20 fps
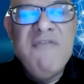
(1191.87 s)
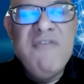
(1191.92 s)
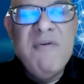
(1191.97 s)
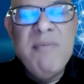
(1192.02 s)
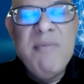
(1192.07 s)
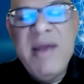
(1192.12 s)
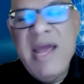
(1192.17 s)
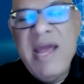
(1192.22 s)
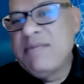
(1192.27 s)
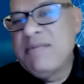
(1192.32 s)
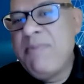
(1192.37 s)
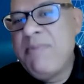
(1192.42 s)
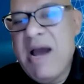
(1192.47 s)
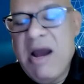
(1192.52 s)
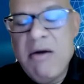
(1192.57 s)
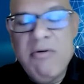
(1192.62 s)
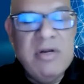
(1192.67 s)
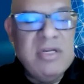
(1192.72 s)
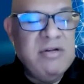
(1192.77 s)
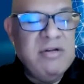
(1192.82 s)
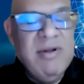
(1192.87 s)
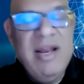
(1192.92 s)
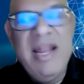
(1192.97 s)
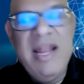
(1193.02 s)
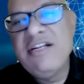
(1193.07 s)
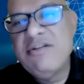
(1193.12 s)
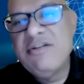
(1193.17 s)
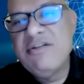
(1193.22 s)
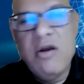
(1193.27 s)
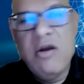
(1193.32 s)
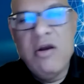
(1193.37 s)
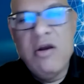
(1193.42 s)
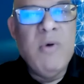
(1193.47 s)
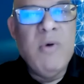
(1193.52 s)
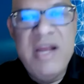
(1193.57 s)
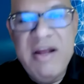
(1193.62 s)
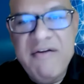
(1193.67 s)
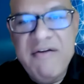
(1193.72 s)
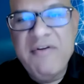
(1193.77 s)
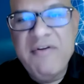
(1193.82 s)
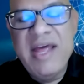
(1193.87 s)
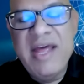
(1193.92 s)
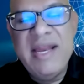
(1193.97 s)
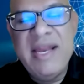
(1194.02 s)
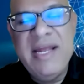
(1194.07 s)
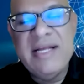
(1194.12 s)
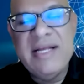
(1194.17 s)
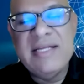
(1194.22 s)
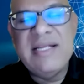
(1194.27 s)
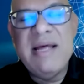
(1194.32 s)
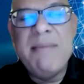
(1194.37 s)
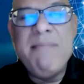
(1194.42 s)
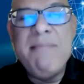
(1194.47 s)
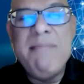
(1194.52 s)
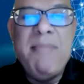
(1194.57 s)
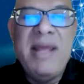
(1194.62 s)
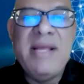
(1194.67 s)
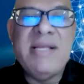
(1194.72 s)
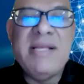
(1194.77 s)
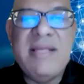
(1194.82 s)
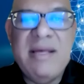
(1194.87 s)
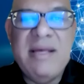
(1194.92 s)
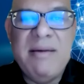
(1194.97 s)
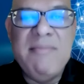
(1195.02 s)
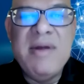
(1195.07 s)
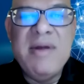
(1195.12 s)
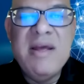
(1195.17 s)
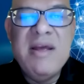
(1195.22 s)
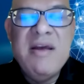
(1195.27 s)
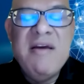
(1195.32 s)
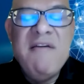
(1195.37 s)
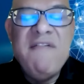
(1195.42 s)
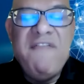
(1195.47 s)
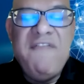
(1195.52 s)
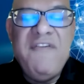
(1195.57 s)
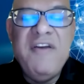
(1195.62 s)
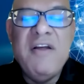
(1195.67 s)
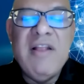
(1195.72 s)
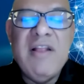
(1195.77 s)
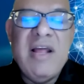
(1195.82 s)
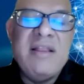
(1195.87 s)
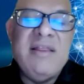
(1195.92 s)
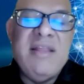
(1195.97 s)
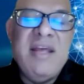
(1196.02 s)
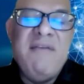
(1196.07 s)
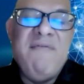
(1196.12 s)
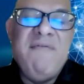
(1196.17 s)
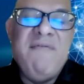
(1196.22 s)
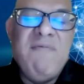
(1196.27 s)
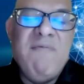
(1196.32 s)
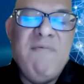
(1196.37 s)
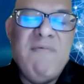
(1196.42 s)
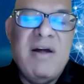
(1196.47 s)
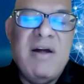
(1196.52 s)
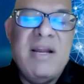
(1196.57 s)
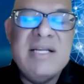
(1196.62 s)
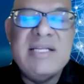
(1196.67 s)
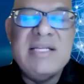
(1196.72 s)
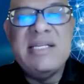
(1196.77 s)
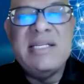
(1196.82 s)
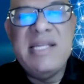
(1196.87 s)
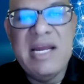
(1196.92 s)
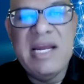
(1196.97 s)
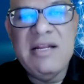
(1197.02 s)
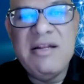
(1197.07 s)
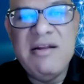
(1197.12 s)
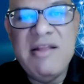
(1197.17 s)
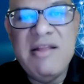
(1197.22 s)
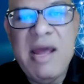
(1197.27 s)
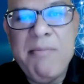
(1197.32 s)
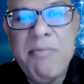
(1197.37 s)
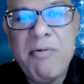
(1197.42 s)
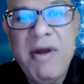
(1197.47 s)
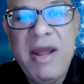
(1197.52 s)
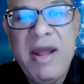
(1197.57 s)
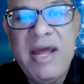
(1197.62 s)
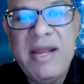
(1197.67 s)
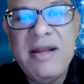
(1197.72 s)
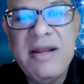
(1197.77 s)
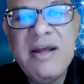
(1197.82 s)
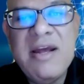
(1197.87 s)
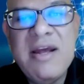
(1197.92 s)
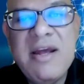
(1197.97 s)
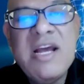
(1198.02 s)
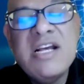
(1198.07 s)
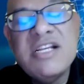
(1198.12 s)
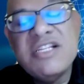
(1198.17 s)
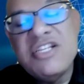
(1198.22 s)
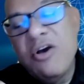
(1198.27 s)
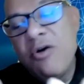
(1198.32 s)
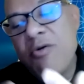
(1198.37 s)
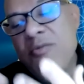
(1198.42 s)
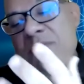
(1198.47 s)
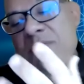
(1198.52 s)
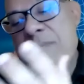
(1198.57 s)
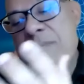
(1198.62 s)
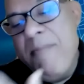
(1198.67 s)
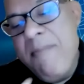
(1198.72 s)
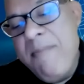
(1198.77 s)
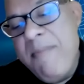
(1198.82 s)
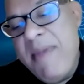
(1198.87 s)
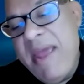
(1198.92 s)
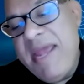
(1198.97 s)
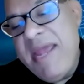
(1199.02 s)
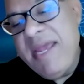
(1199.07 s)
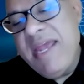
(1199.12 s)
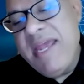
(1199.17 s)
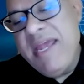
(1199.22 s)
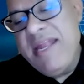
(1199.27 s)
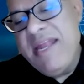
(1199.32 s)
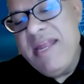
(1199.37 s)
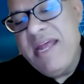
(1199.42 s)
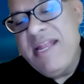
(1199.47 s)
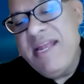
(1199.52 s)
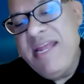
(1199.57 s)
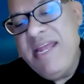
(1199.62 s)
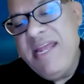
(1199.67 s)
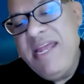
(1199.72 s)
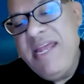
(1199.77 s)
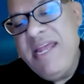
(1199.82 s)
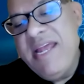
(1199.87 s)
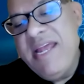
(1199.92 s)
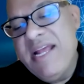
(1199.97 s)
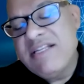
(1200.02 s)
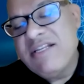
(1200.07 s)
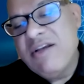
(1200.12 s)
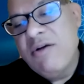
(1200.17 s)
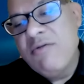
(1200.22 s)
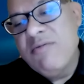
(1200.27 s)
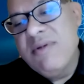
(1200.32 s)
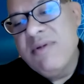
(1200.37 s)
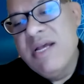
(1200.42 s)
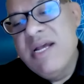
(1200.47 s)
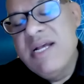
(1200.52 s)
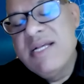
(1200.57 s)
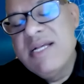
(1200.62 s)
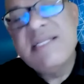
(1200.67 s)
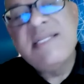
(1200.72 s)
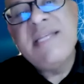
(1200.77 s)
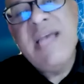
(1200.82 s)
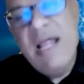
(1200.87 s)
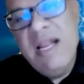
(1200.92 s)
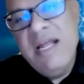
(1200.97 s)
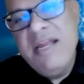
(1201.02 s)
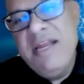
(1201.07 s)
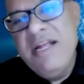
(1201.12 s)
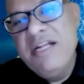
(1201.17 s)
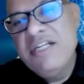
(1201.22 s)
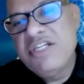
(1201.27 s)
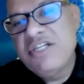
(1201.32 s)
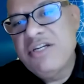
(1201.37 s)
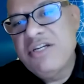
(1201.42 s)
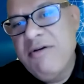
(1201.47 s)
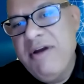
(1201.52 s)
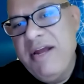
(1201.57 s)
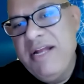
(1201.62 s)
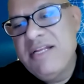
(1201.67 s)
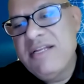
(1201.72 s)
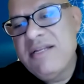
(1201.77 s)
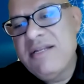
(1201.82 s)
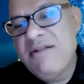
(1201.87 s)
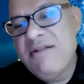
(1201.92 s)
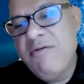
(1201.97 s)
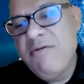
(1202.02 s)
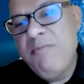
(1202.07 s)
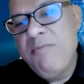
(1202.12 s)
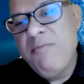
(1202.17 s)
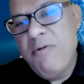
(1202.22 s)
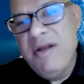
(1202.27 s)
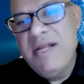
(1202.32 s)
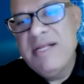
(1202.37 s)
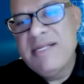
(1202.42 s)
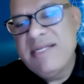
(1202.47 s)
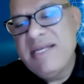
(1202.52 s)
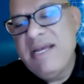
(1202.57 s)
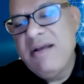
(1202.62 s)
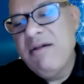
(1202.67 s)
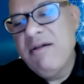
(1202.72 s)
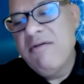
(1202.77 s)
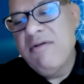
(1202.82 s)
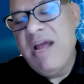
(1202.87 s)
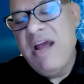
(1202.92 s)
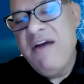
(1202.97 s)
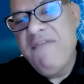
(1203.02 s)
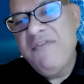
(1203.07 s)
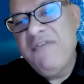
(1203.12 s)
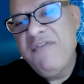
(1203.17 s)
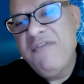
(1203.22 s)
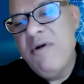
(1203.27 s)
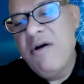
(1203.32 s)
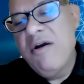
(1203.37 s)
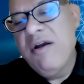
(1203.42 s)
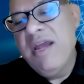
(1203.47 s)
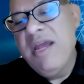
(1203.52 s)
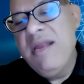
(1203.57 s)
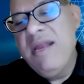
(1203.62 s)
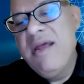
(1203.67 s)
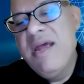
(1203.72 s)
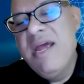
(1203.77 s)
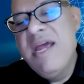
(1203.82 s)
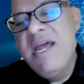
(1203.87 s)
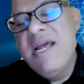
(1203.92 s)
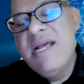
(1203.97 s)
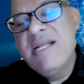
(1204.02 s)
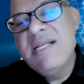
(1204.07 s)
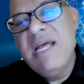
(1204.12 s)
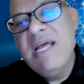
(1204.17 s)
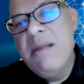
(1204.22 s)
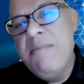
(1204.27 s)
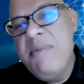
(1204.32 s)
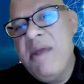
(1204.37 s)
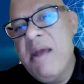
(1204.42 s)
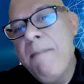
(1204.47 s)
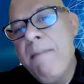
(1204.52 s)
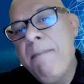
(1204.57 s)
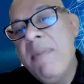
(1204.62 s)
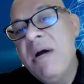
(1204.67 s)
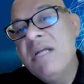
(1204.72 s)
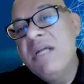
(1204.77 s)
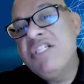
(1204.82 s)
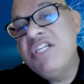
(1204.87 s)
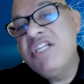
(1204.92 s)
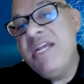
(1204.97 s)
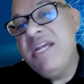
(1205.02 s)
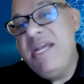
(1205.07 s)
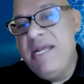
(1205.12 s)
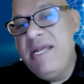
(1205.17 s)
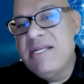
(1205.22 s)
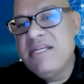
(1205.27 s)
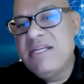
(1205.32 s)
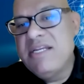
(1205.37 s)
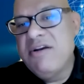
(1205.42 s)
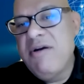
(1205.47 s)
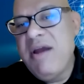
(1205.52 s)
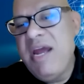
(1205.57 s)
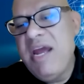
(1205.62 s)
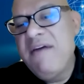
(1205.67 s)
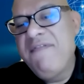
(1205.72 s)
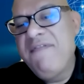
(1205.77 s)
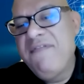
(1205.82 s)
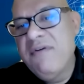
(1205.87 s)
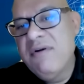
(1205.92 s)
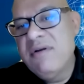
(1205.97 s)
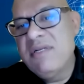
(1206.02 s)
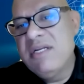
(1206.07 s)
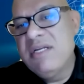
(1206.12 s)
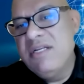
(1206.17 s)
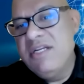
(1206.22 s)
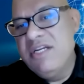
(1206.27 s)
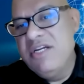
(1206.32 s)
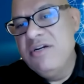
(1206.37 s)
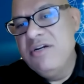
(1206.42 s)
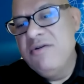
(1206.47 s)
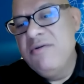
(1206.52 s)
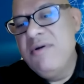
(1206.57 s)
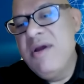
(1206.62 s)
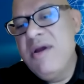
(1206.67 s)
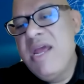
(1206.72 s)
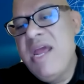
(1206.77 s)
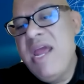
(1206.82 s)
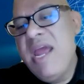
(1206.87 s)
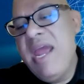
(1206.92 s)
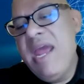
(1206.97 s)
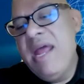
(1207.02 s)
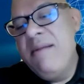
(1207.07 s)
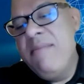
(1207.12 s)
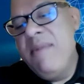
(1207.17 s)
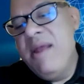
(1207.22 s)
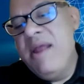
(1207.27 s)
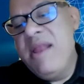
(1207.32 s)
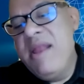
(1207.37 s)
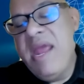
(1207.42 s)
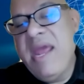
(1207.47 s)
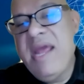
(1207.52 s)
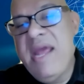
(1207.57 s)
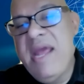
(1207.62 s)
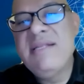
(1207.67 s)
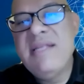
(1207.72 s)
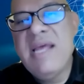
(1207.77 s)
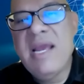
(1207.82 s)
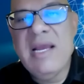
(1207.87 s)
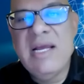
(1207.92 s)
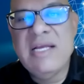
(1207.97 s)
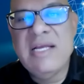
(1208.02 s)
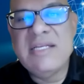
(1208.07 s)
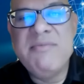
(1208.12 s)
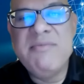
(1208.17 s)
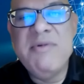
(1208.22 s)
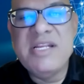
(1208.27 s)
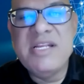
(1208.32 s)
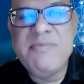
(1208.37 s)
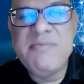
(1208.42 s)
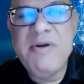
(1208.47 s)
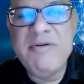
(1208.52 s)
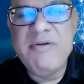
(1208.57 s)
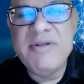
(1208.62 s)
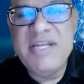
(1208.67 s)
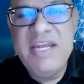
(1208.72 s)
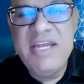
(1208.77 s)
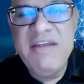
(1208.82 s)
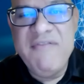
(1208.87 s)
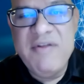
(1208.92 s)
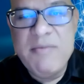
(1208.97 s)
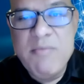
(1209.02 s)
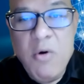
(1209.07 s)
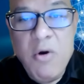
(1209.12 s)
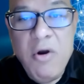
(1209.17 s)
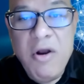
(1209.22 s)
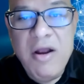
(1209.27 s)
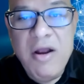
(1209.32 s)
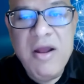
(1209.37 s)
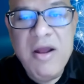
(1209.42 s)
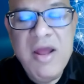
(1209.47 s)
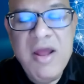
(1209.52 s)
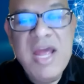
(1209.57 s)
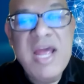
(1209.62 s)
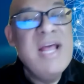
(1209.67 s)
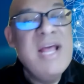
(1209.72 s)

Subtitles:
from gas power to electric, or whatever that is that makes them feel like they want to stick to that brand. So making it so selling insurance through point of sale or aftermarket is going to be a much easier effort to do and enhance that customer experience even more.